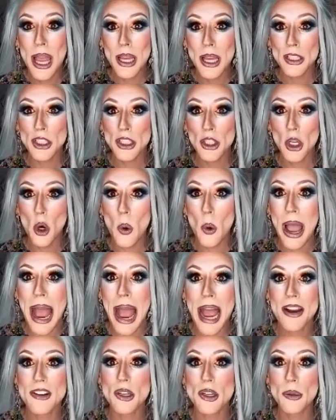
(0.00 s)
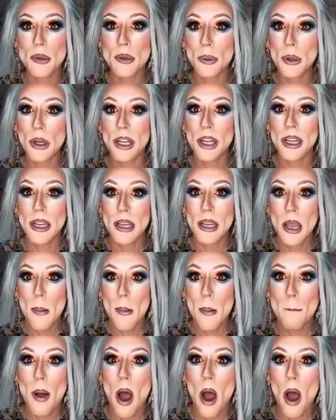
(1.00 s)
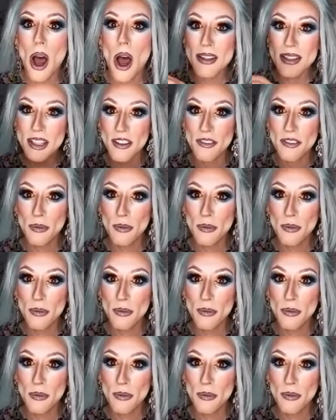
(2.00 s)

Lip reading: you know, had to put positive